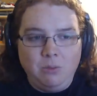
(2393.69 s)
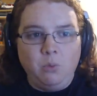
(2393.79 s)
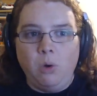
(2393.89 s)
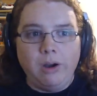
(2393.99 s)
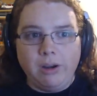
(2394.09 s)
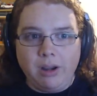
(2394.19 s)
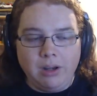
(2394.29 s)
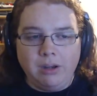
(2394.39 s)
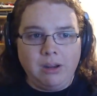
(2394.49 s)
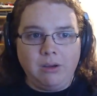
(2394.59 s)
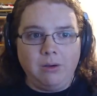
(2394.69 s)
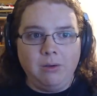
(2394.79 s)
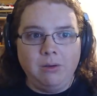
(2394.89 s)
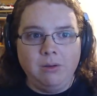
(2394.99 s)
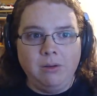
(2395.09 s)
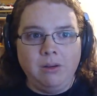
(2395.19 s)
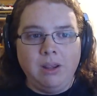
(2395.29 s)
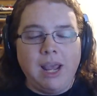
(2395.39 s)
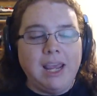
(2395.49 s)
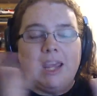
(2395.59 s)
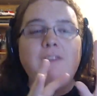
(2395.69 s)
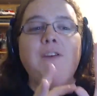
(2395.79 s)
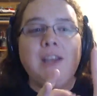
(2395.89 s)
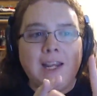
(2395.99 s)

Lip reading: what are you going to do? Even